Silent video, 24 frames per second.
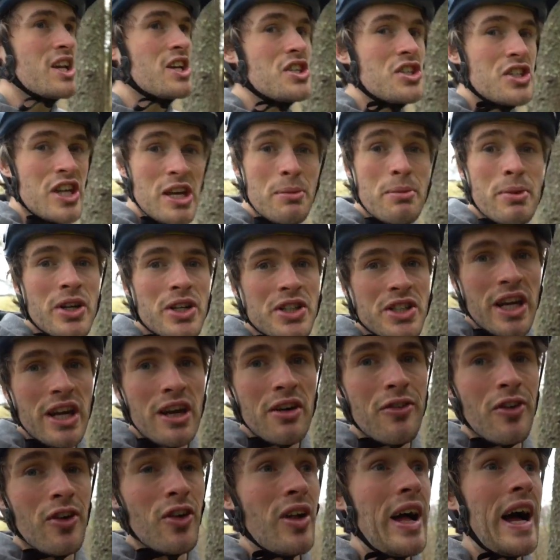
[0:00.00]
cheap and
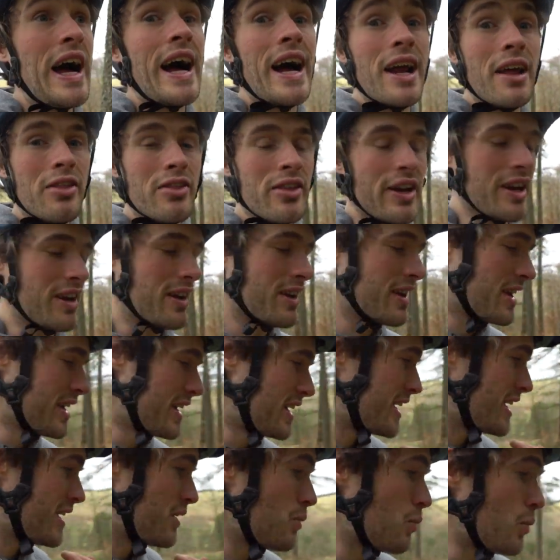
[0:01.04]
cheerful, I think,
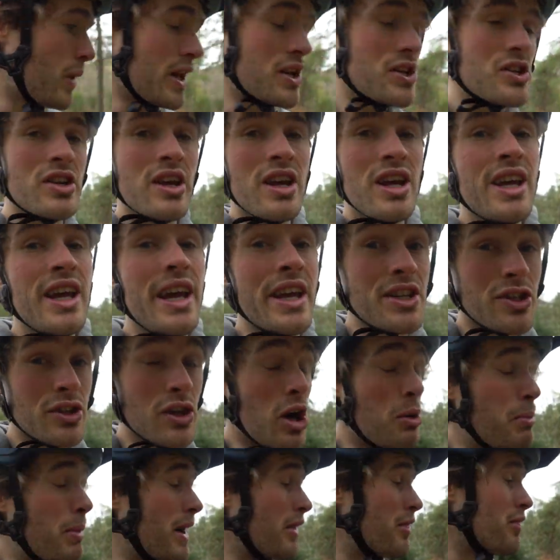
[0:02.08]
which is
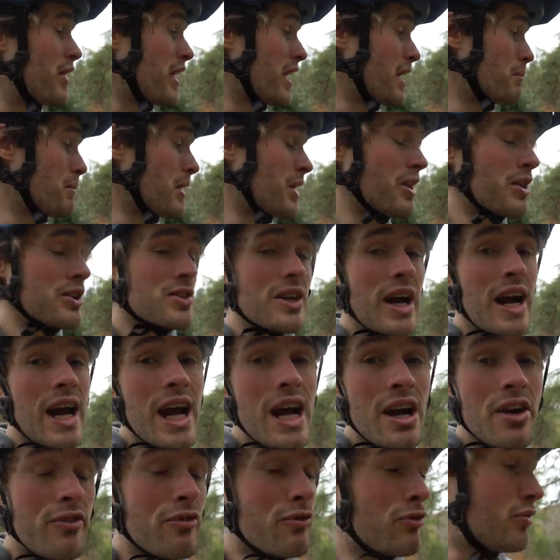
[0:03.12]
not a bad thing, because I
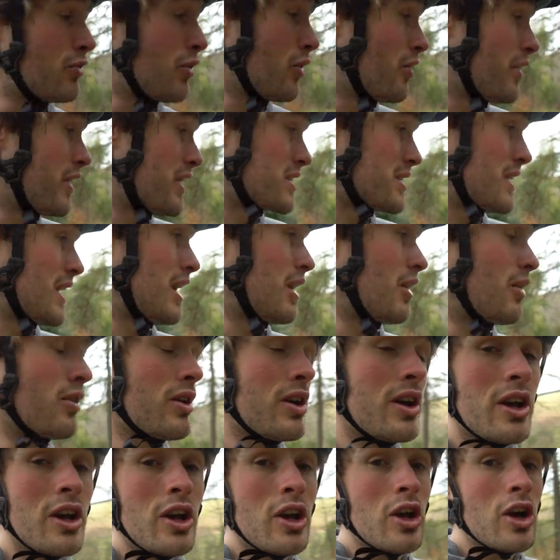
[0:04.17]
have run this now
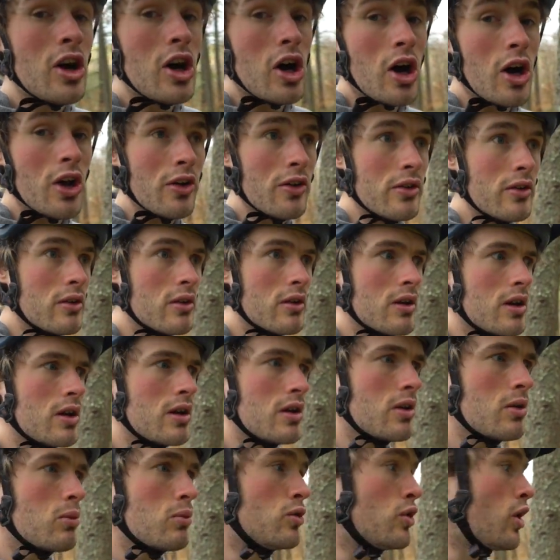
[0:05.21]
on,
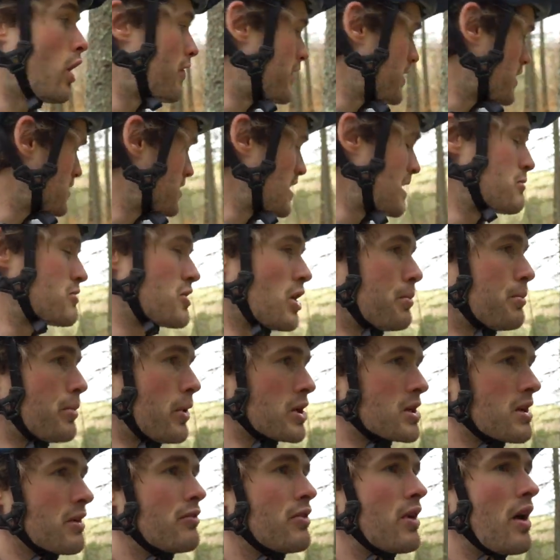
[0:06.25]
not this same dropper
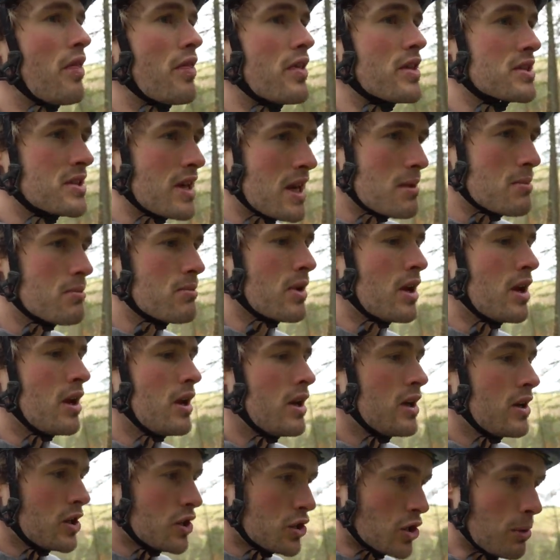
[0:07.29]
post, I've run the same
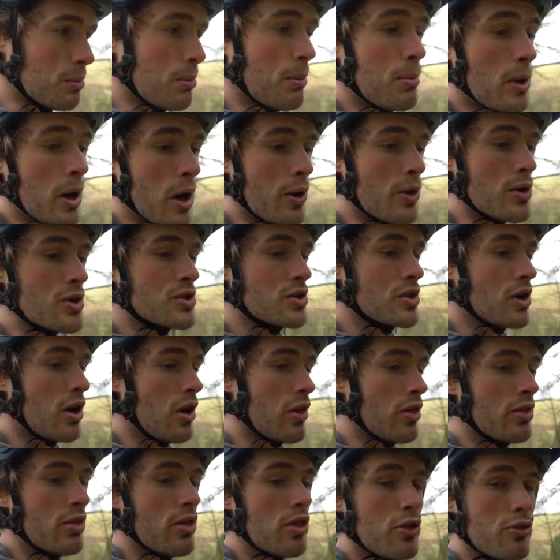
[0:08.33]
dropper post
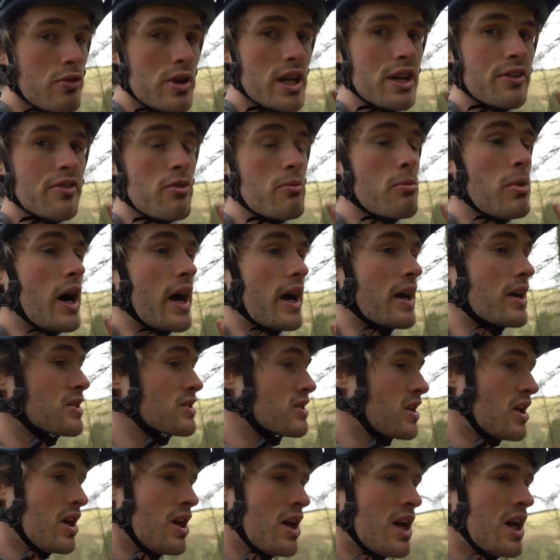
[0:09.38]
on 3 different bikes.
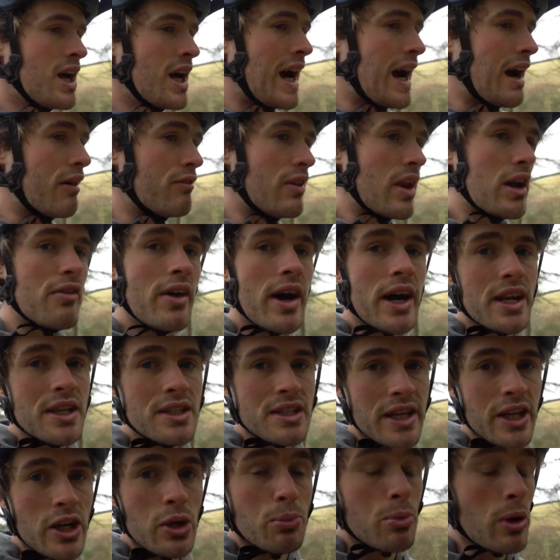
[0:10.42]
I've never had a
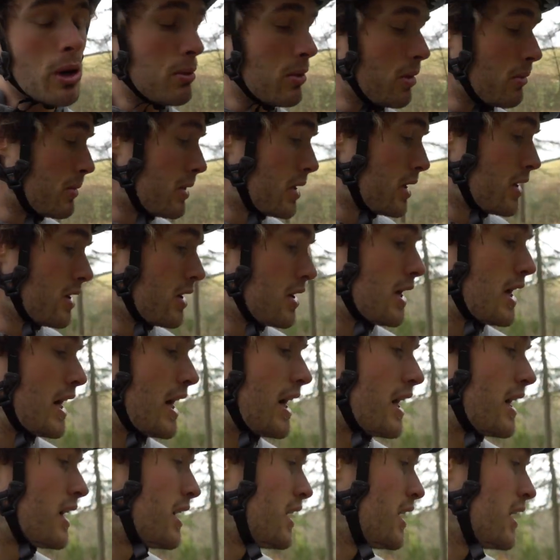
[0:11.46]
single problem,
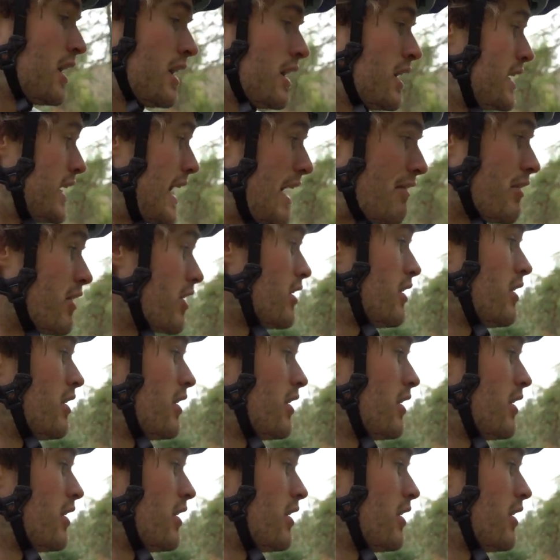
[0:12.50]
never.